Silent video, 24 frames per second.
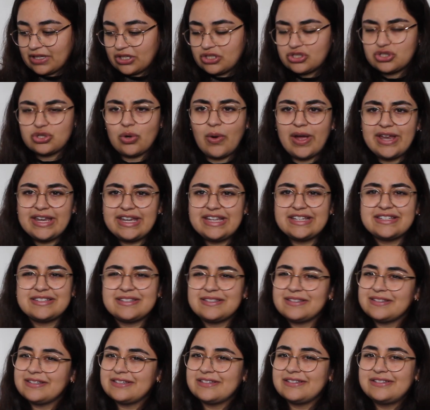So I need
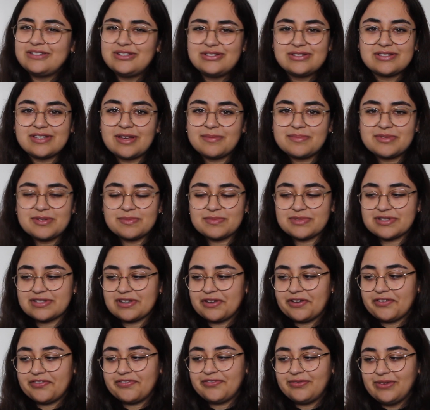to use up some
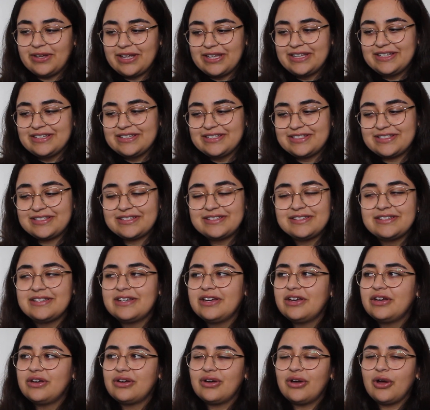stuff and
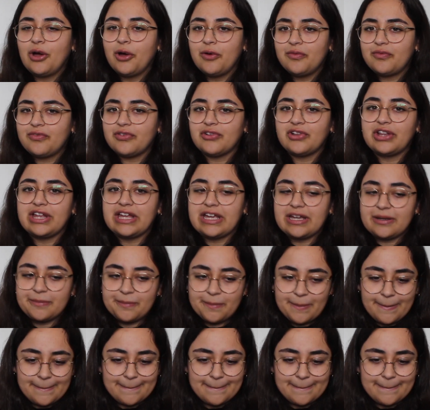hopefully